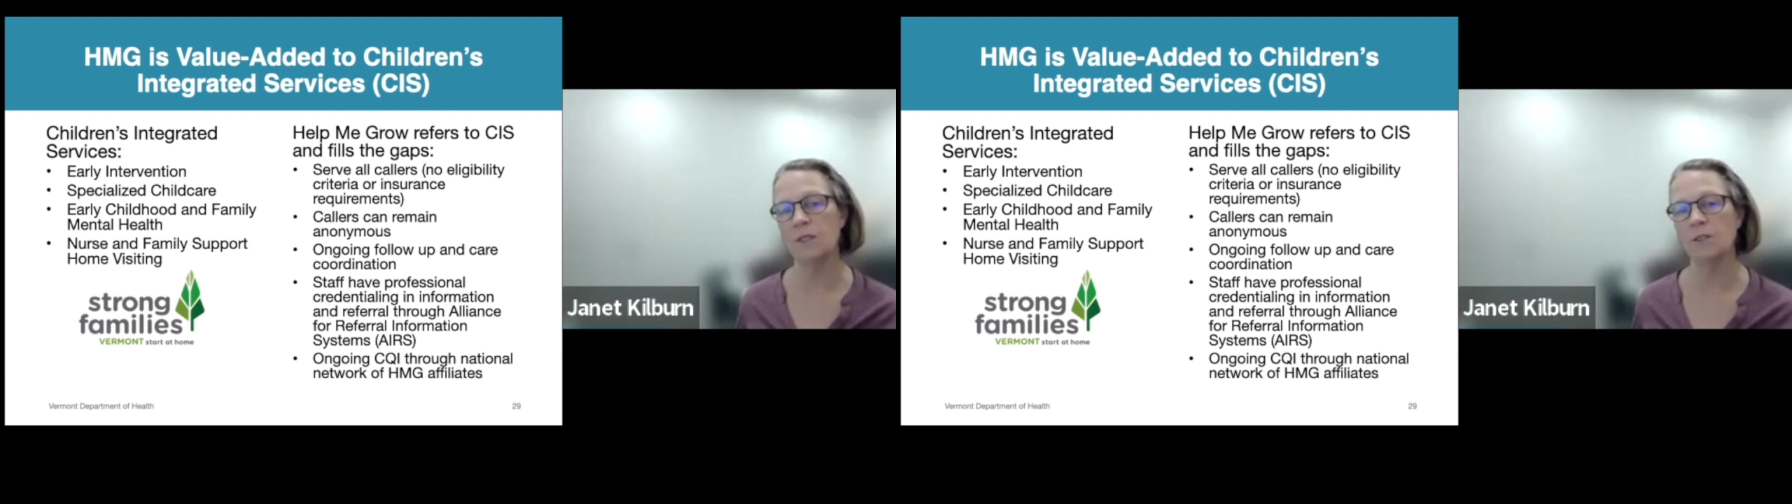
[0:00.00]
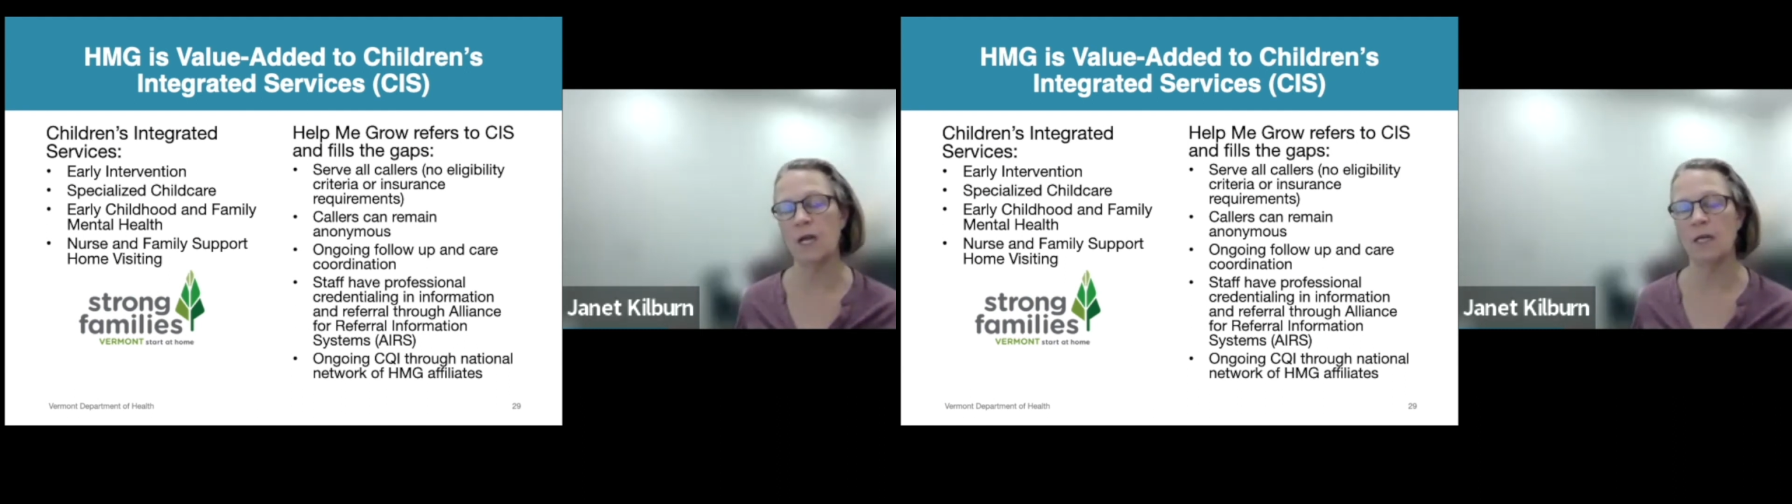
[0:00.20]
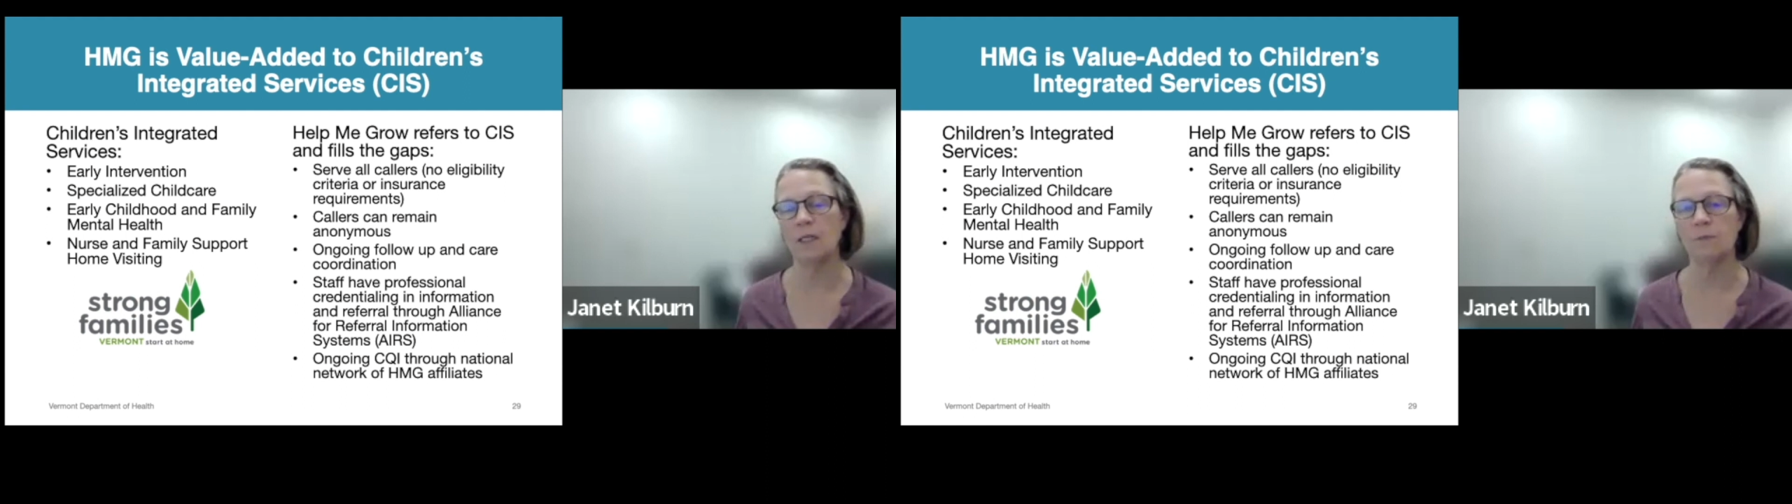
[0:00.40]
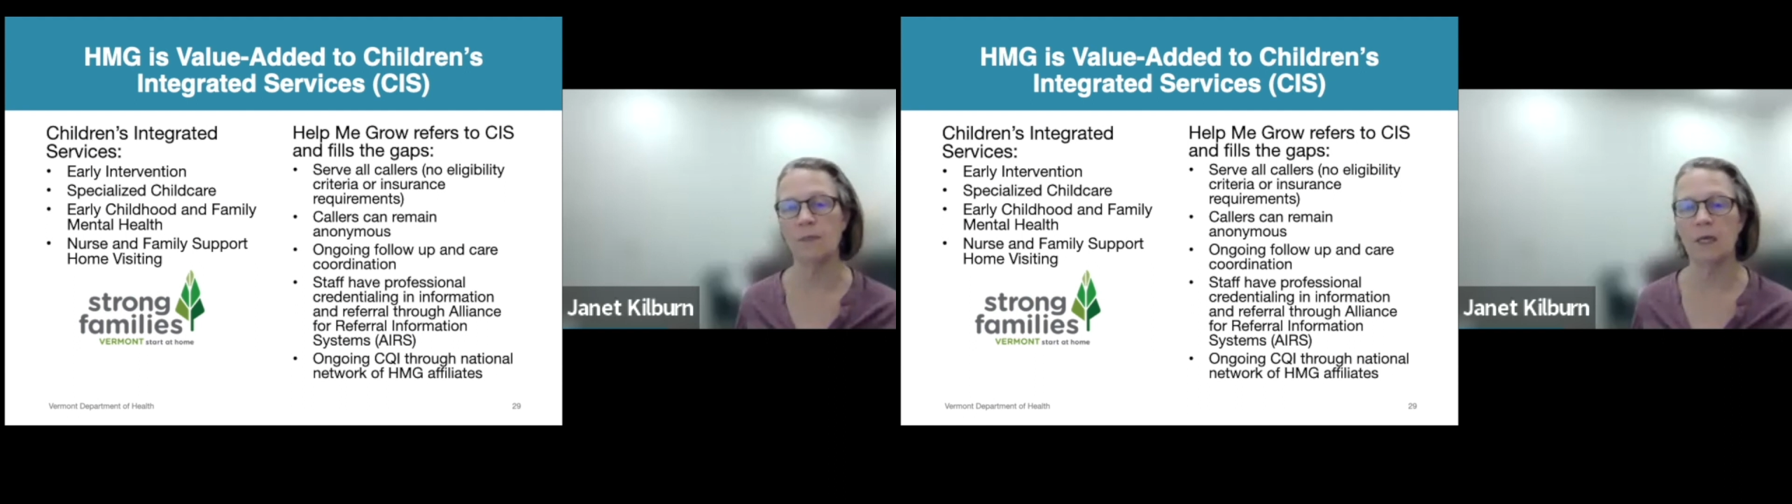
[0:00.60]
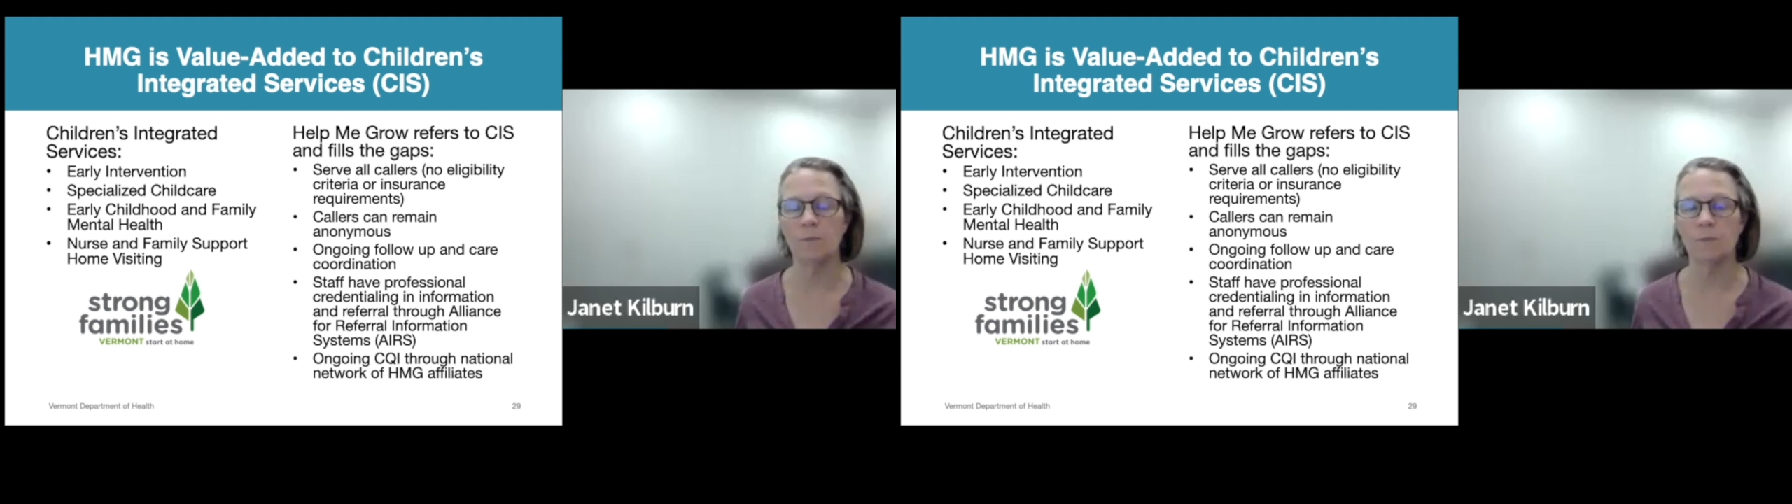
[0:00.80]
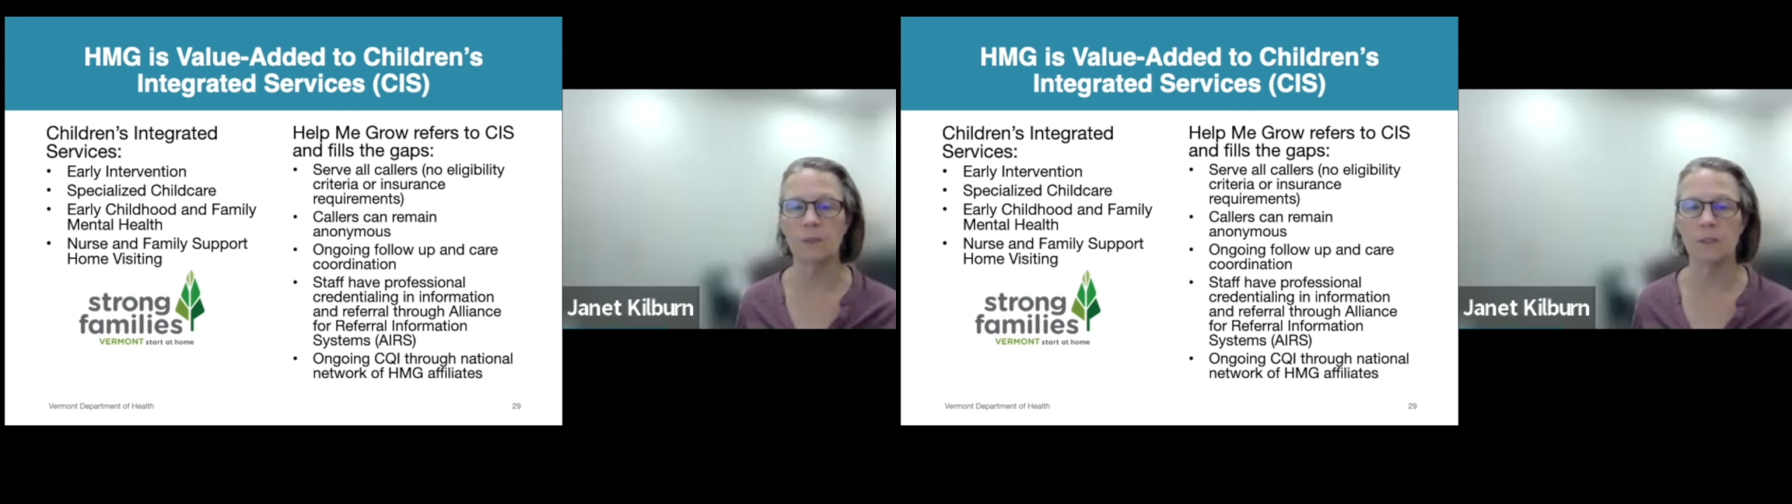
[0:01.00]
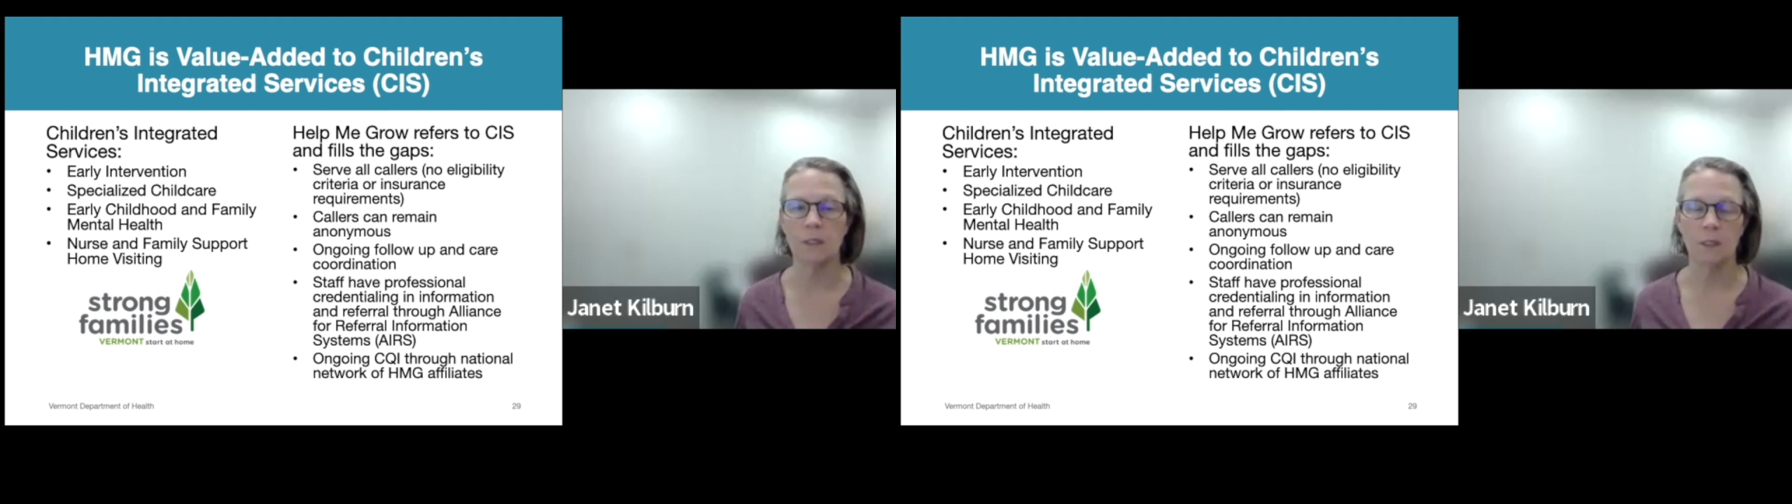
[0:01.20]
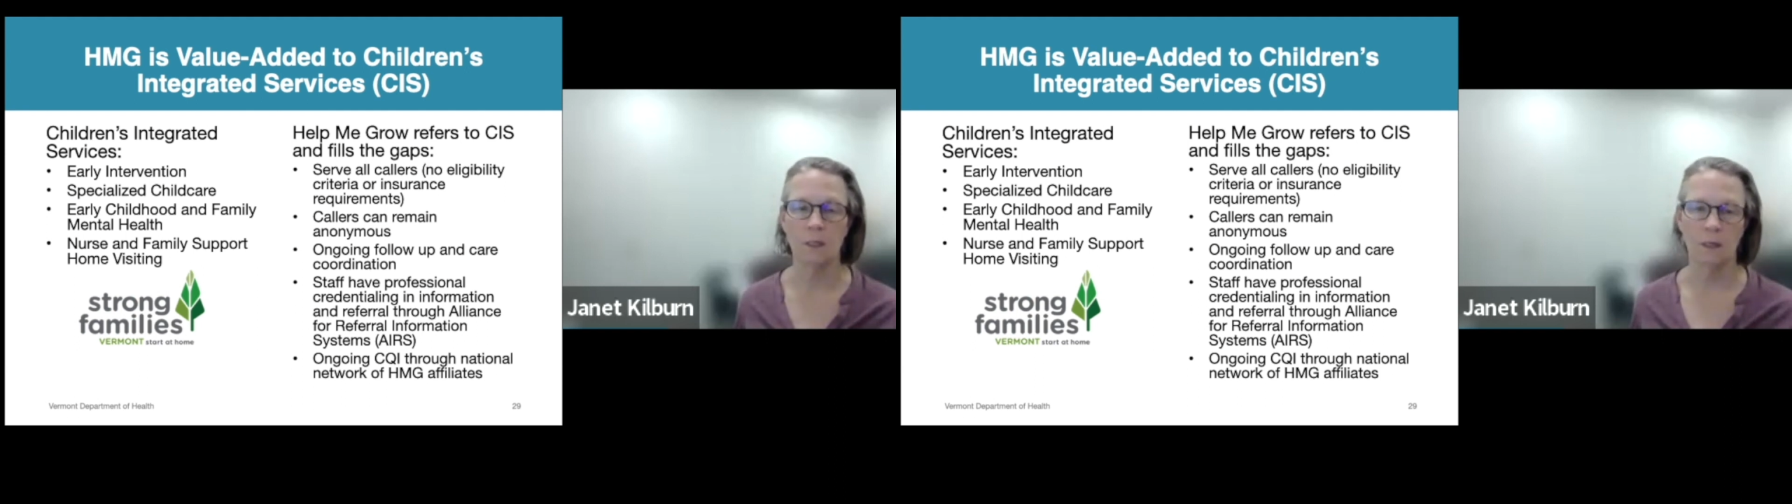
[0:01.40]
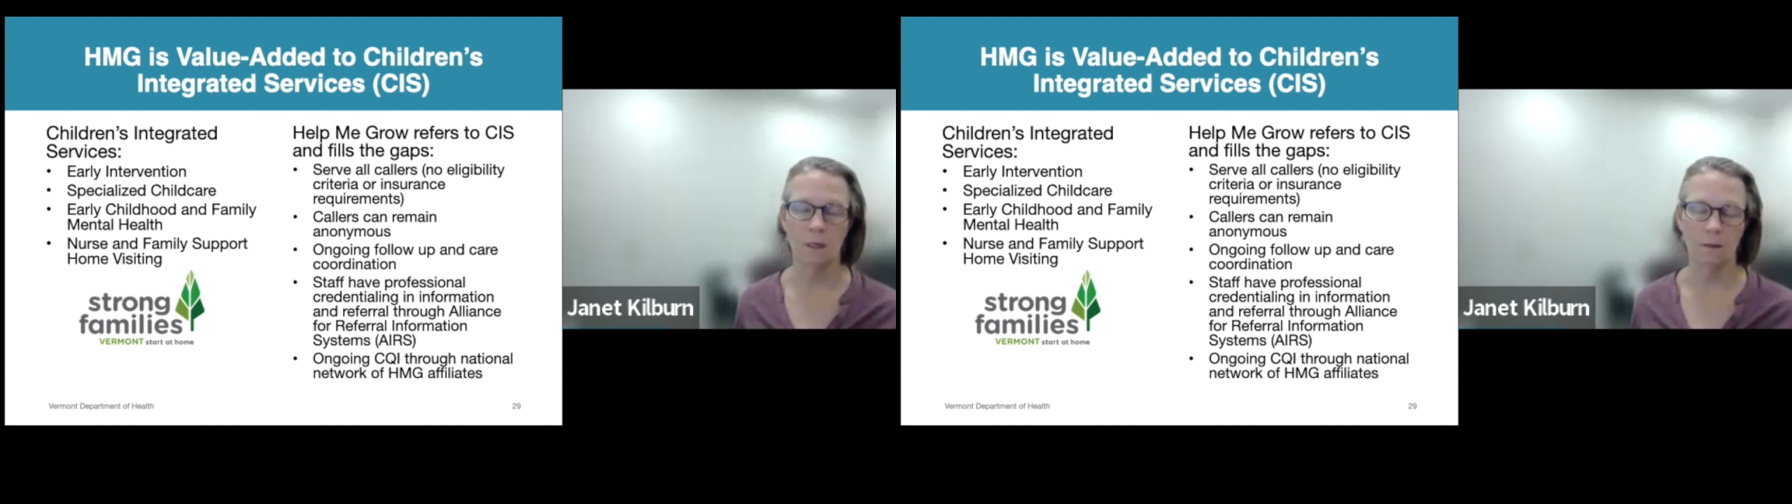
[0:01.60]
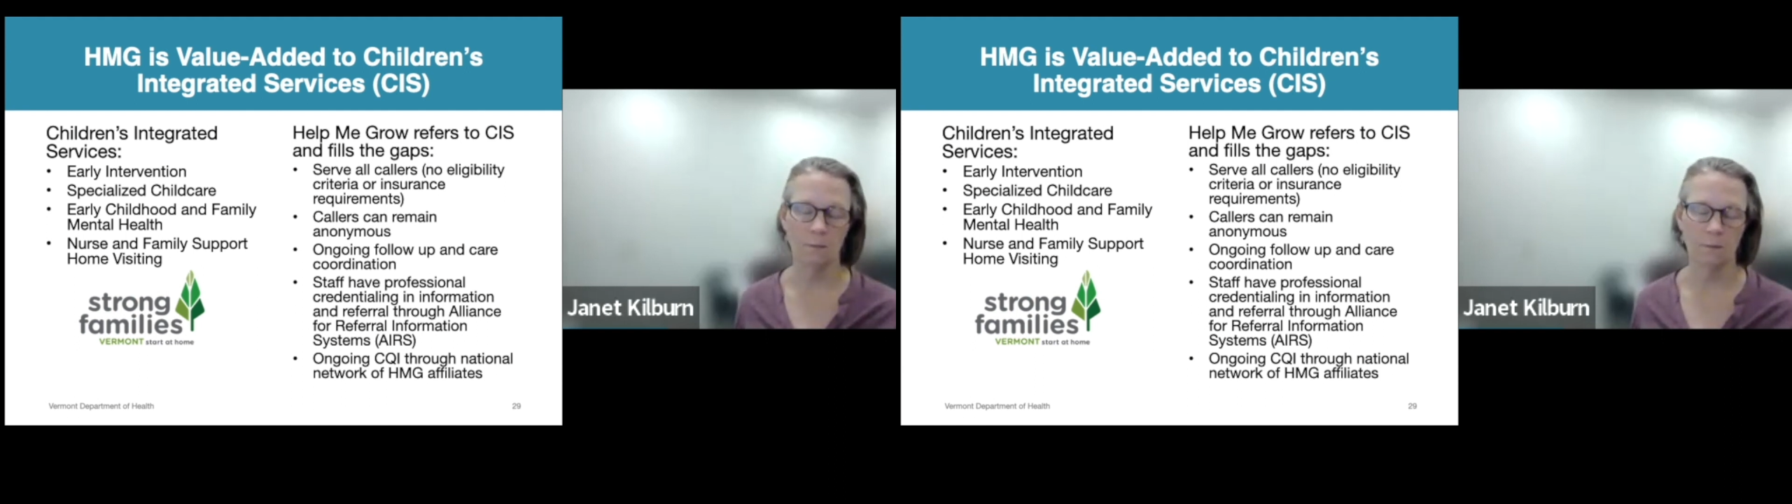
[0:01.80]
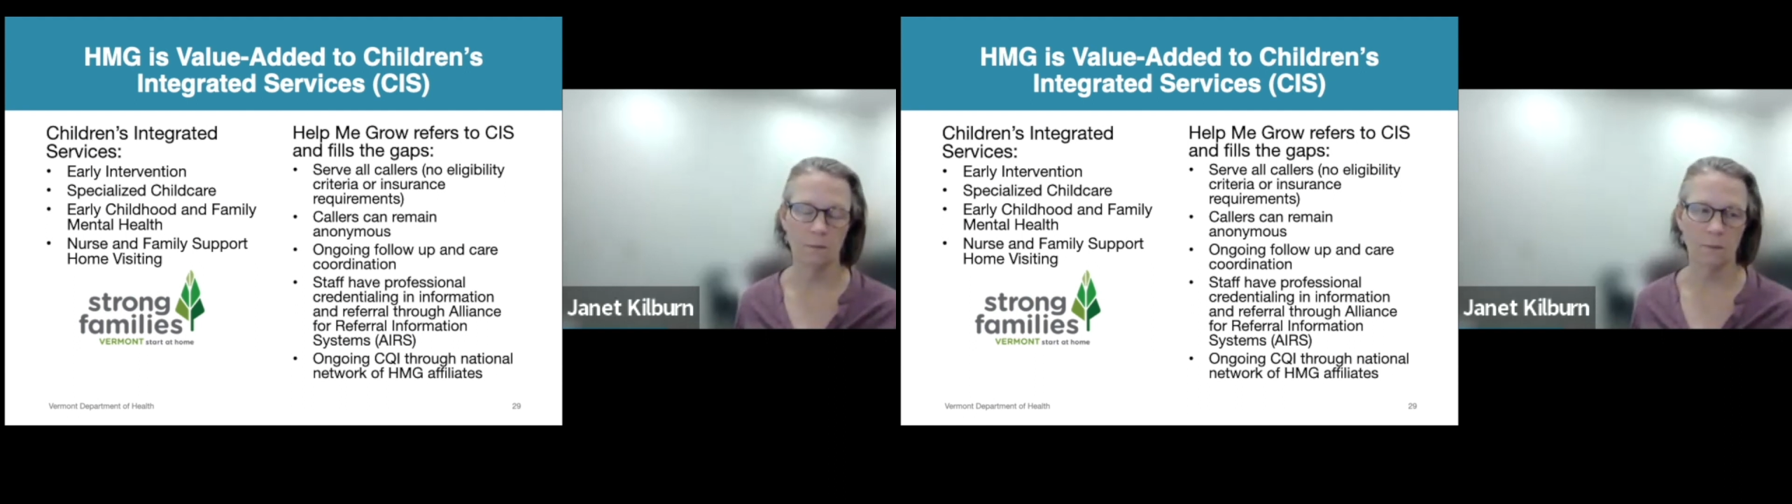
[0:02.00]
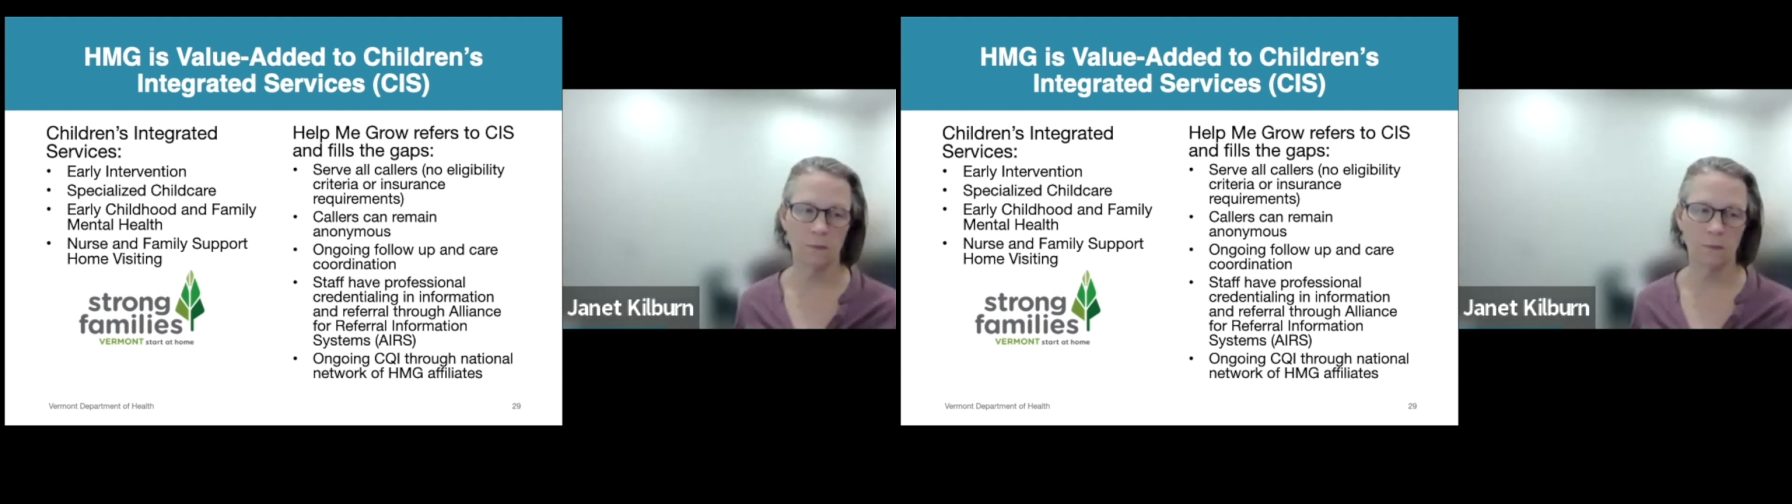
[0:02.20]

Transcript: their child becomes um,